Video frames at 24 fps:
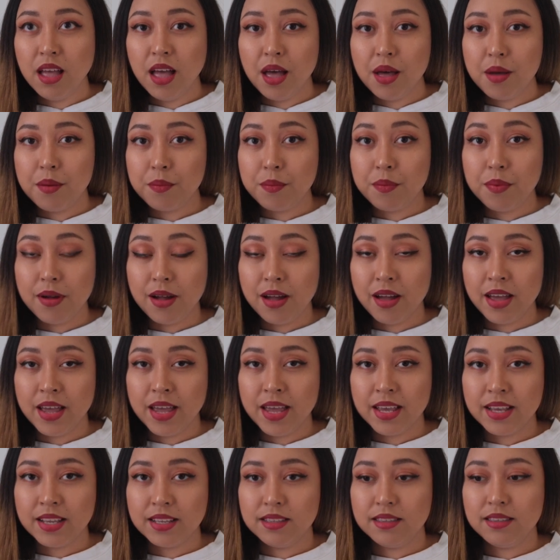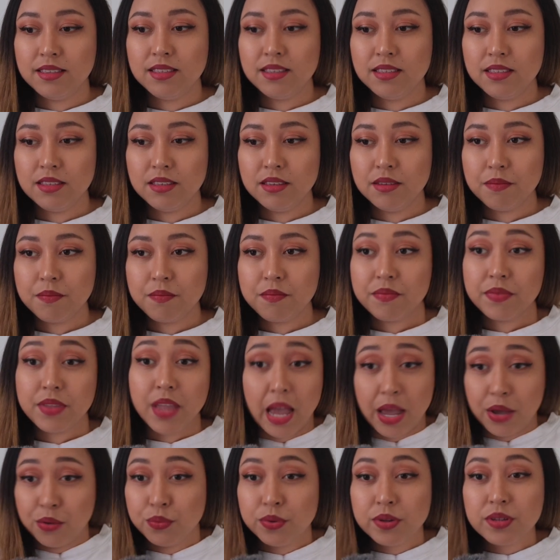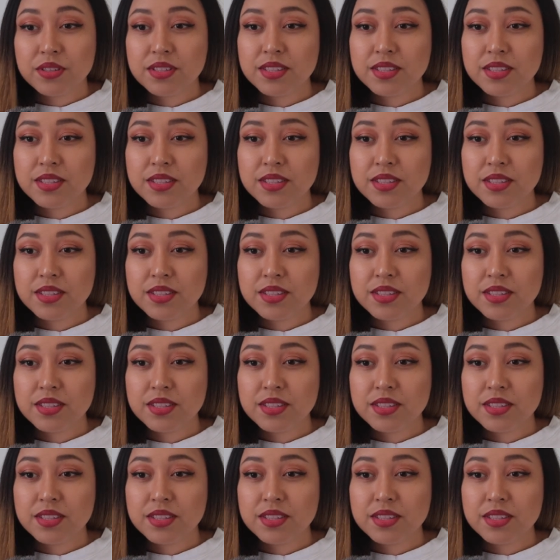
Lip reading: but I will